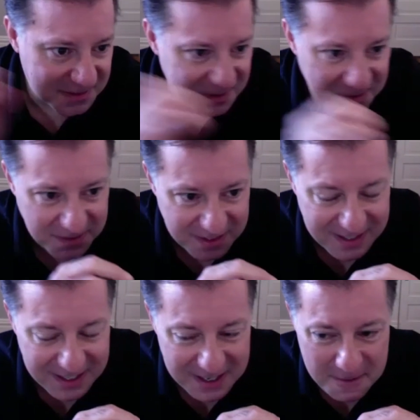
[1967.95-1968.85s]
So
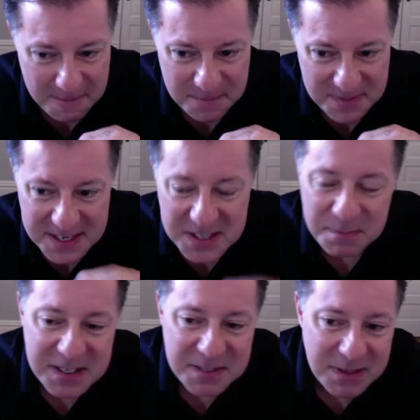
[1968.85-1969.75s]
this
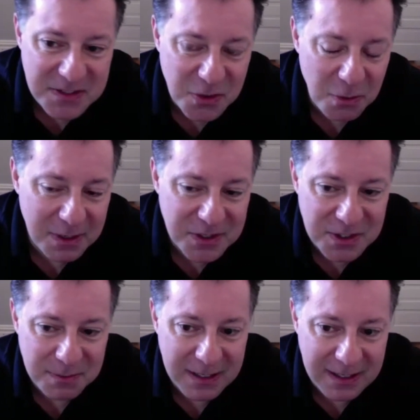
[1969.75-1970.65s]
piece meant so much
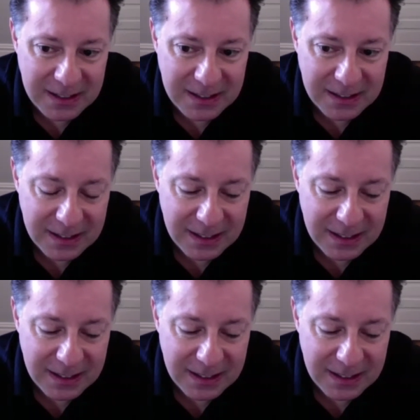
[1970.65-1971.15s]
to me